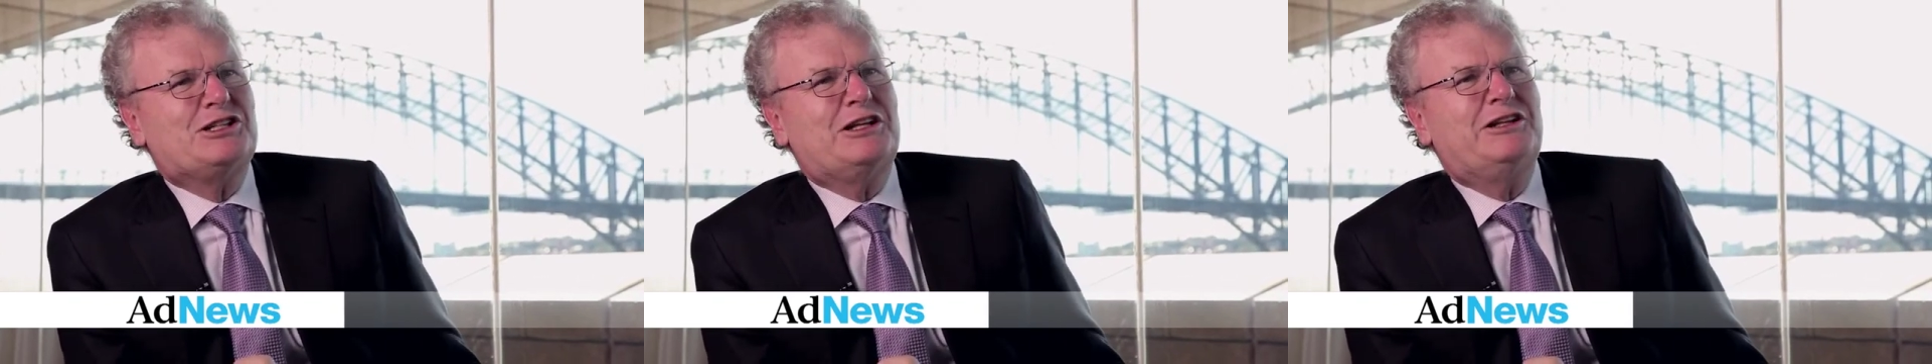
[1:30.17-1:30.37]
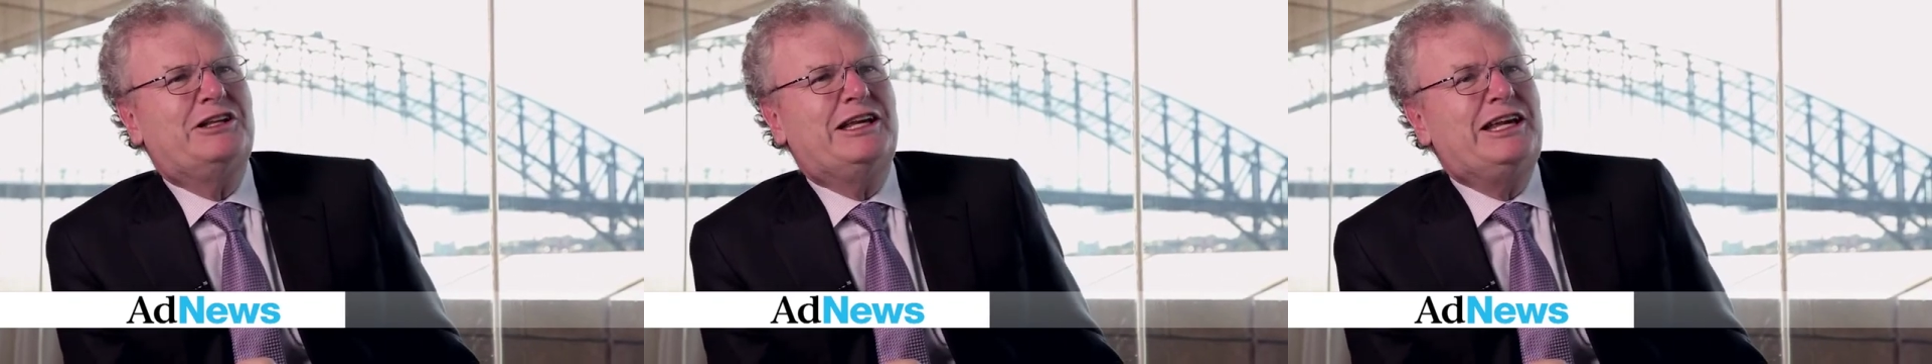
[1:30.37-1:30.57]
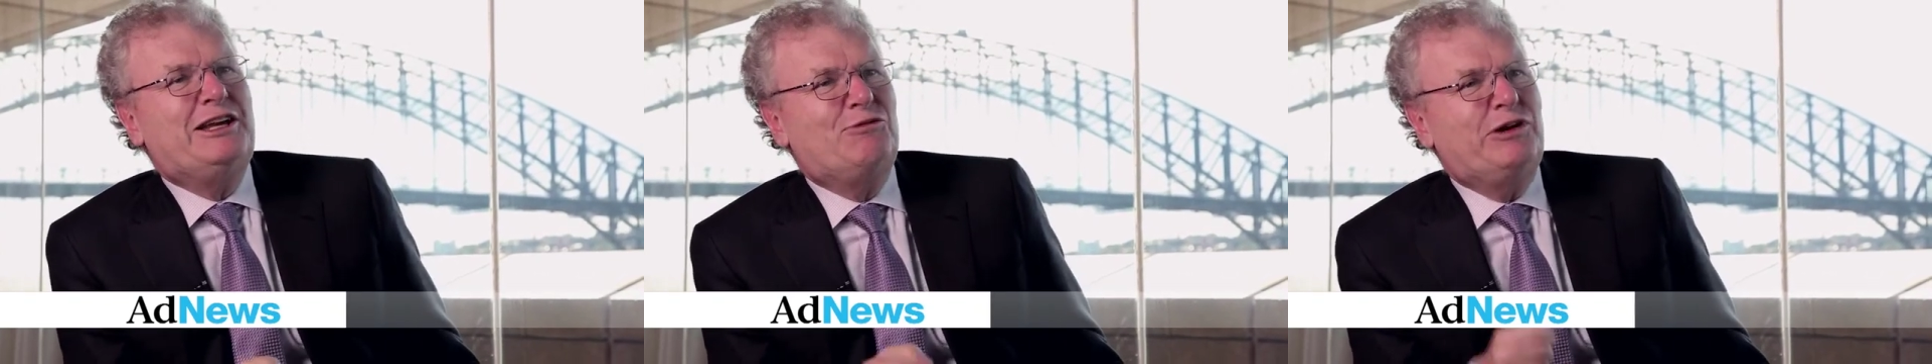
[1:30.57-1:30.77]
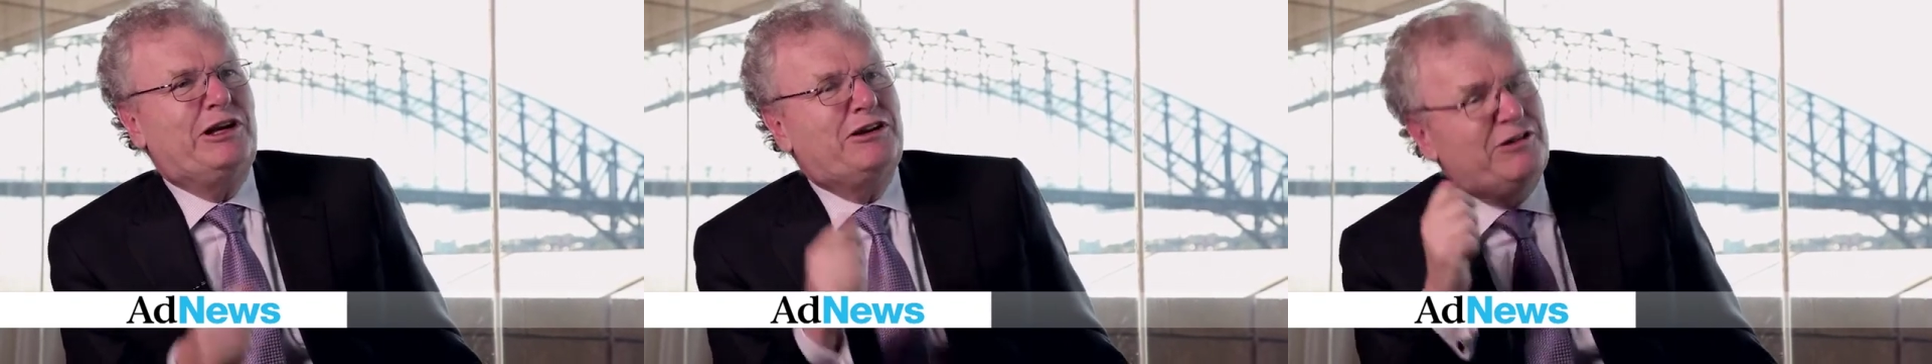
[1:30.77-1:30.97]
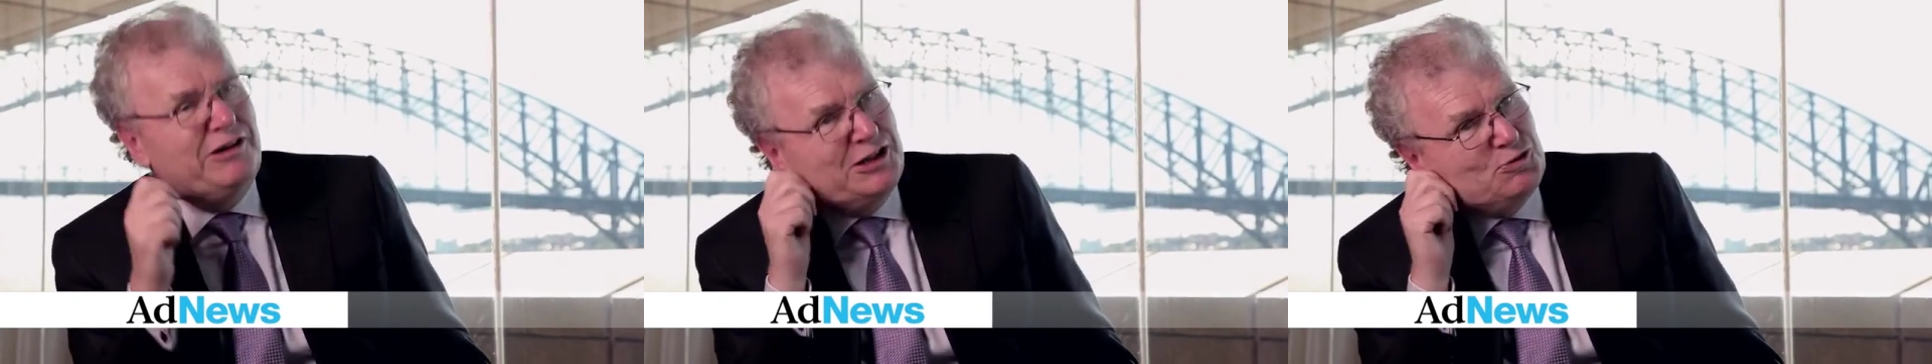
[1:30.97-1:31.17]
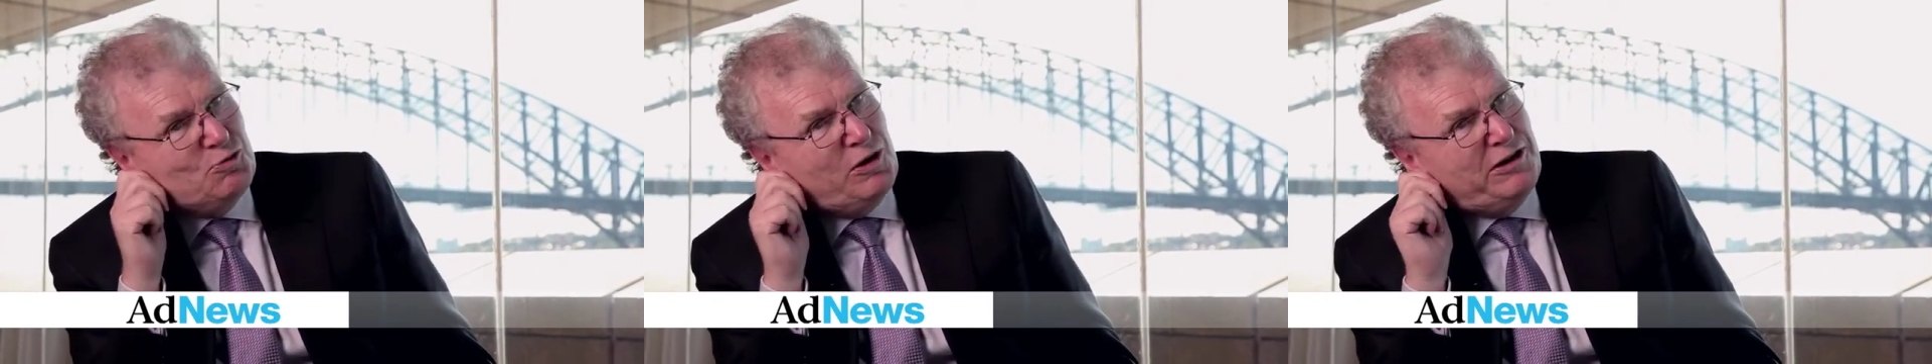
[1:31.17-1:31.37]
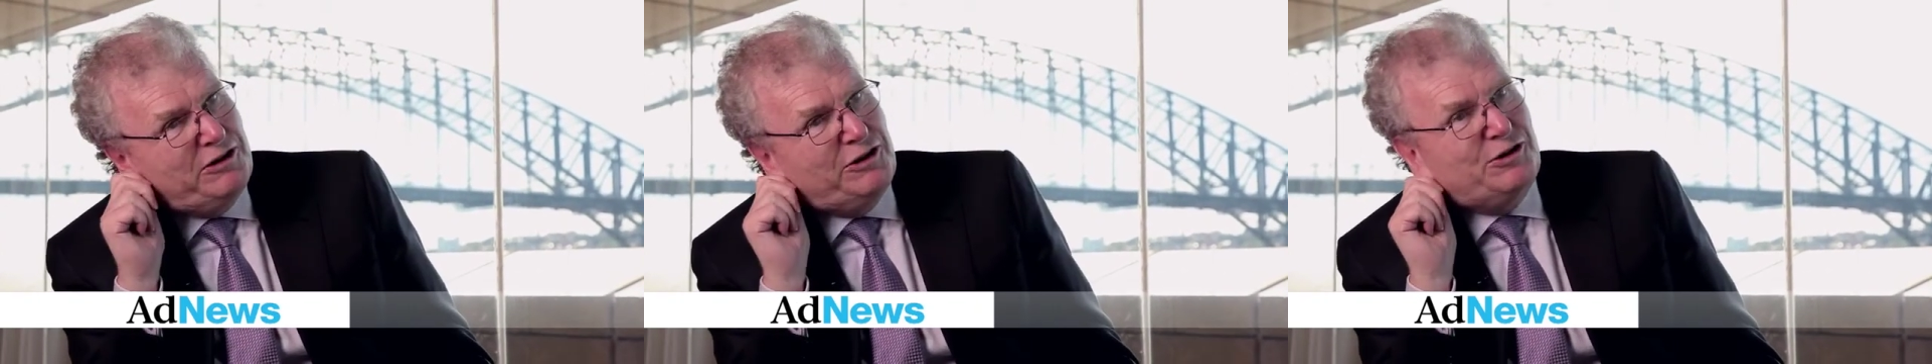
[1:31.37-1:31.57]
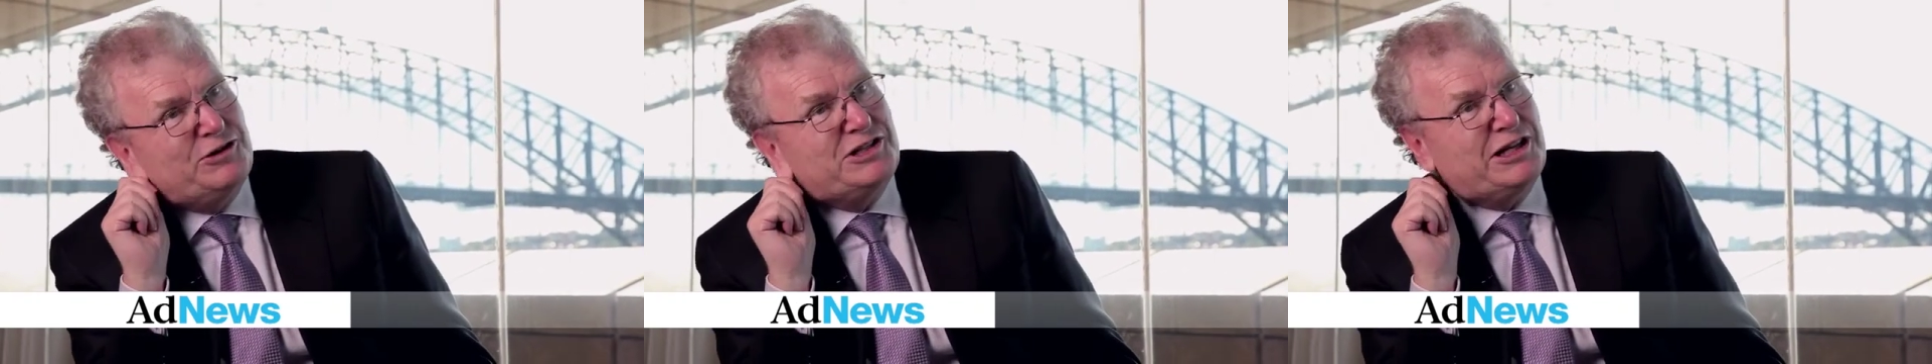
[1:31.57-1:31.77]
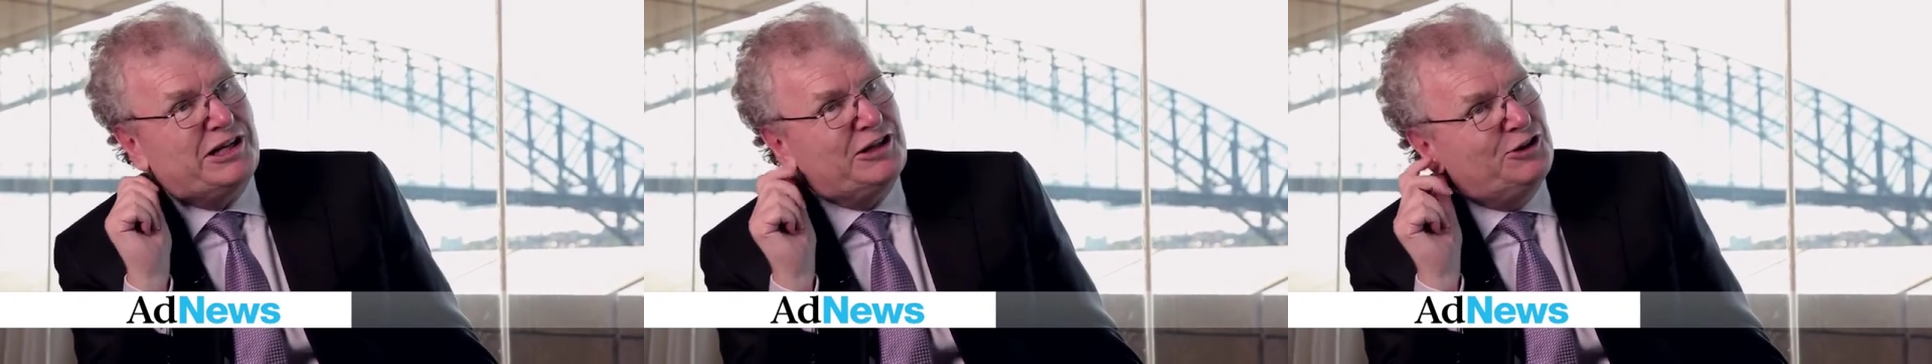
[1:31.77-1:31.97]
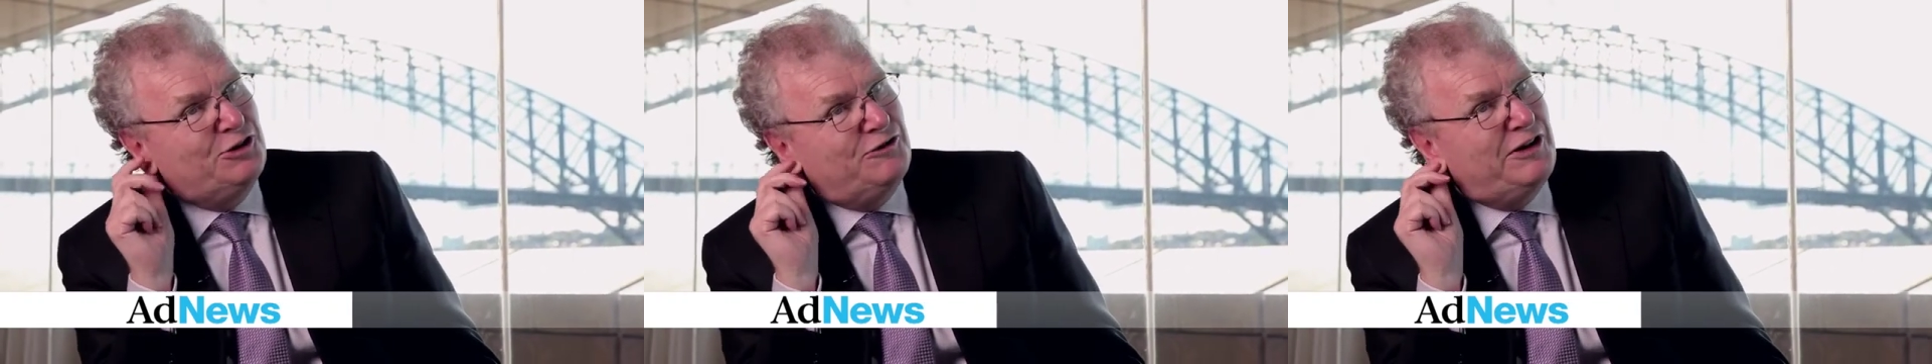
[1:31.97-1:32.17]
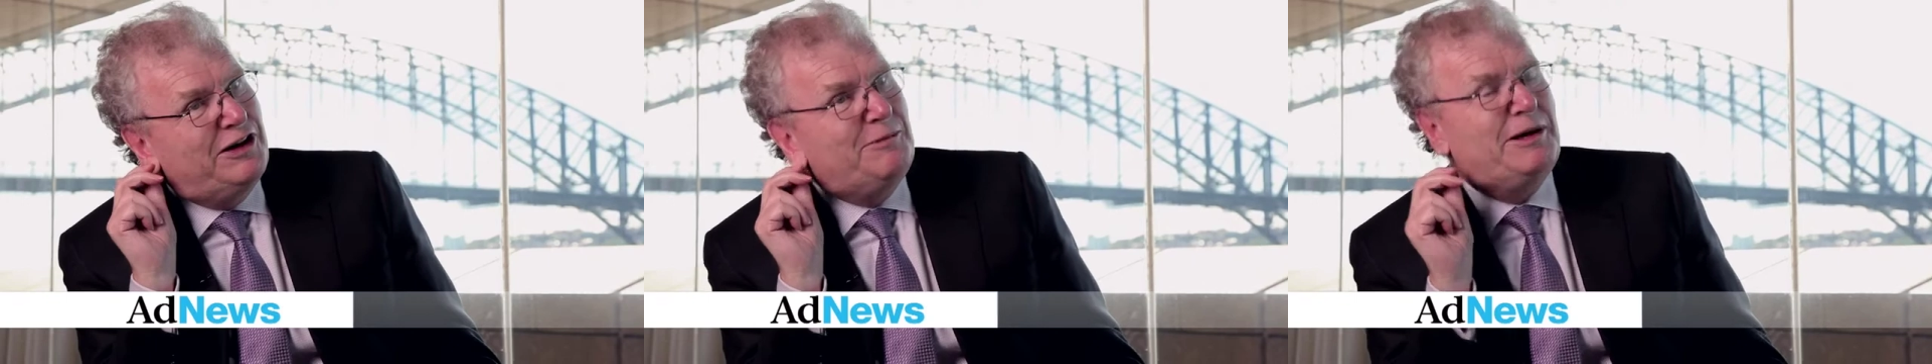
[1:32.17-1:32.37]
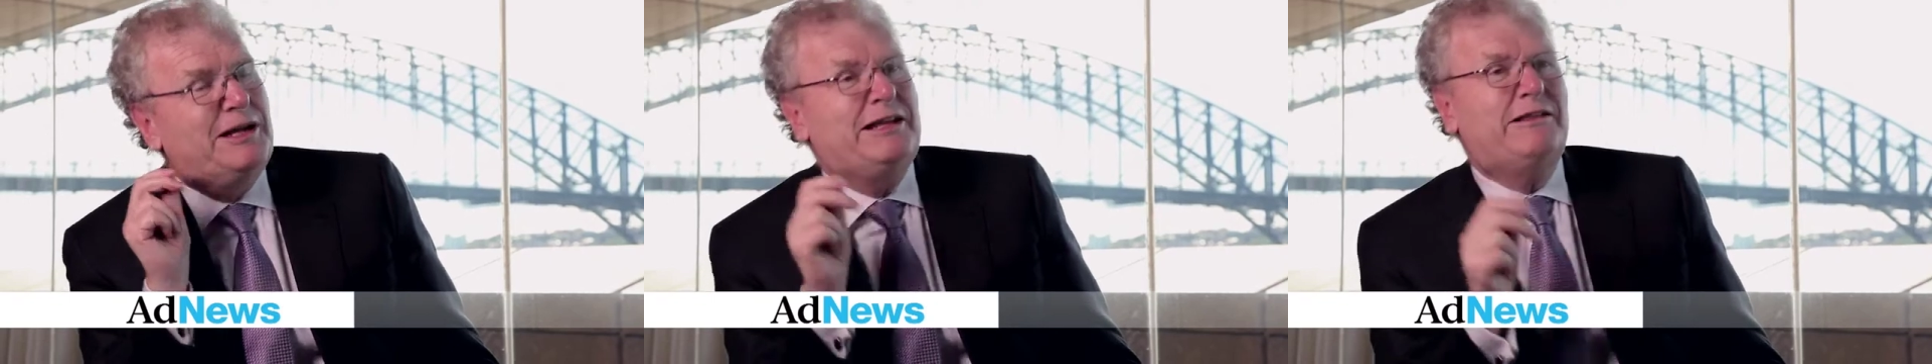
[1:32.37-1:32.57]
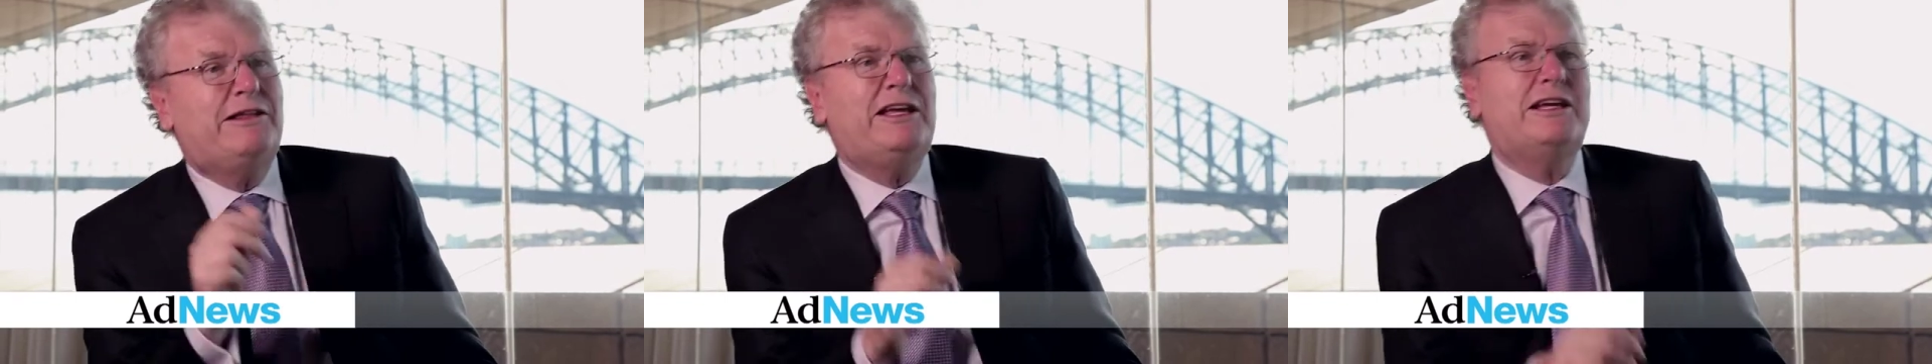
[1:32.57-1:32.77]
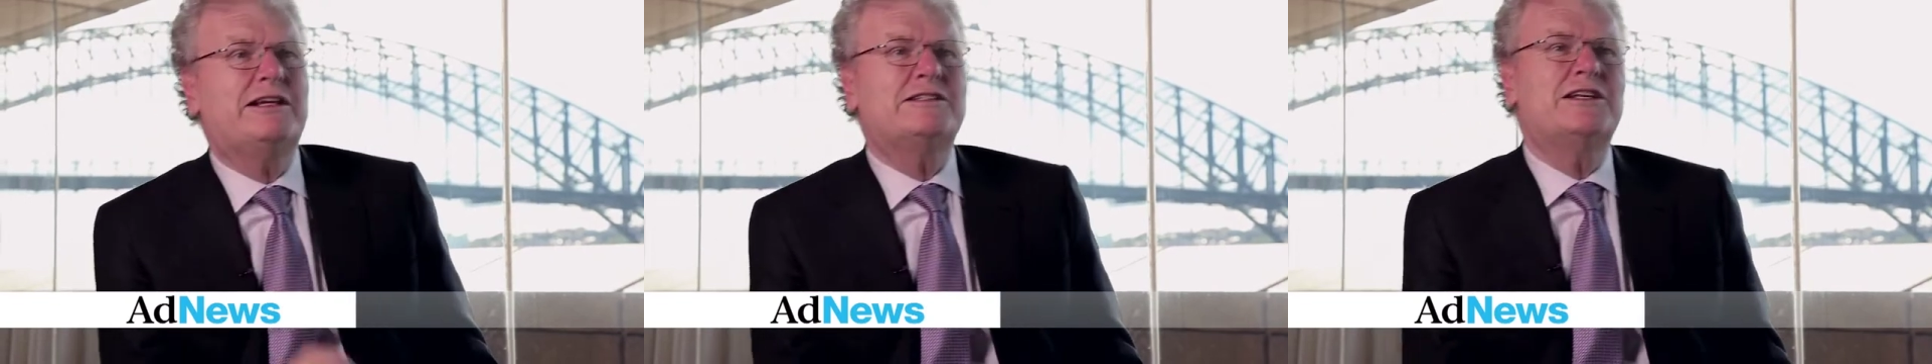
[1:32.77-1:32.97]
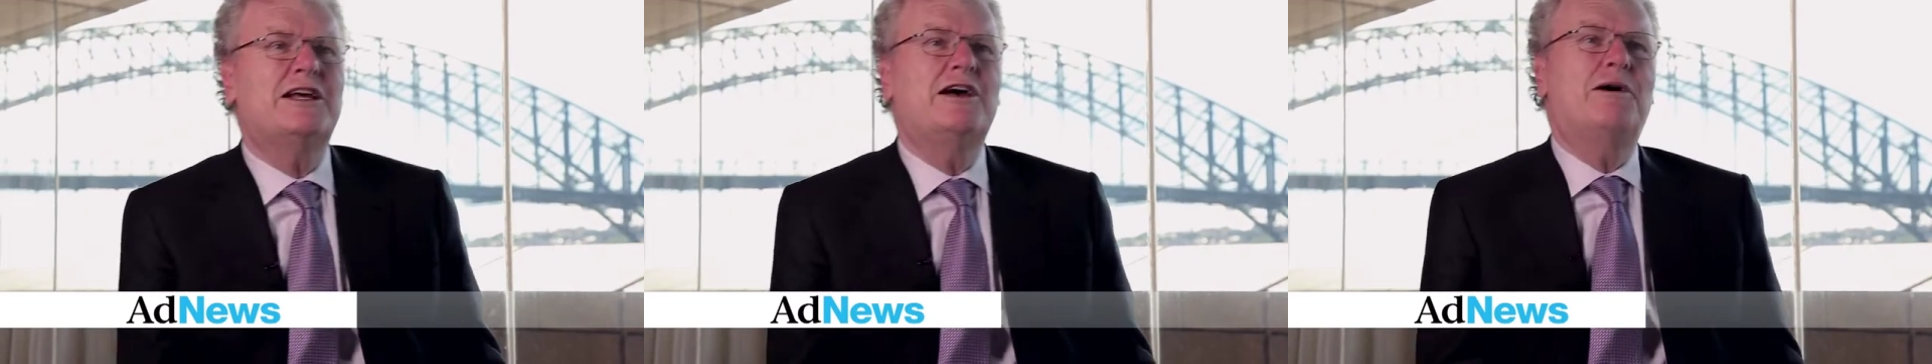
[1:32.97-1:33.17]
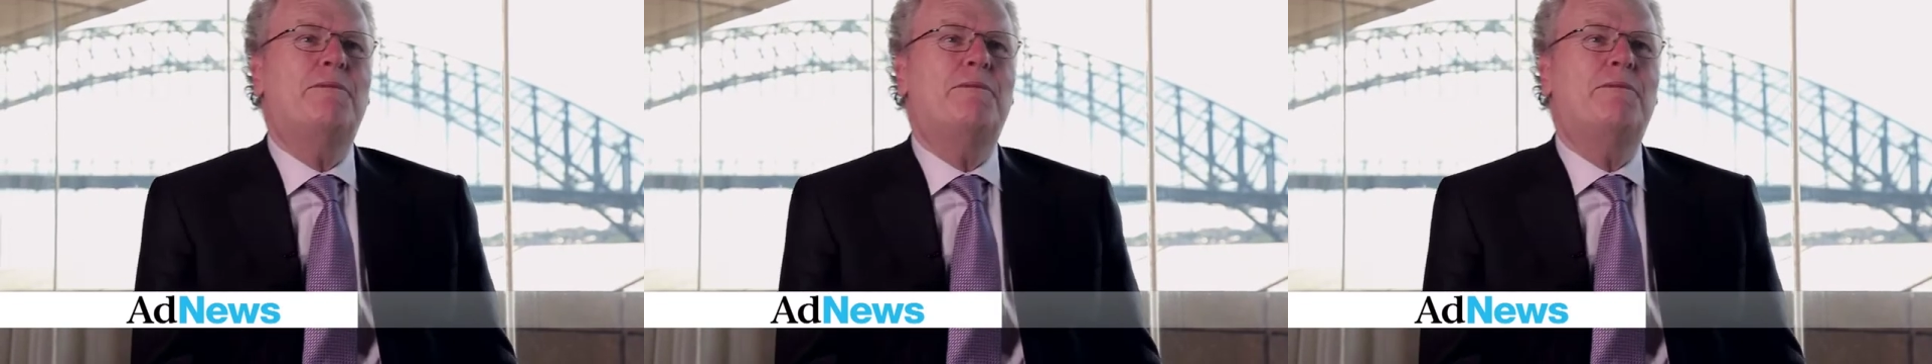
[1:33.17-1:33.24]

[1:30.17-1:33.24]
and the e-reader is one of those that can do very many things.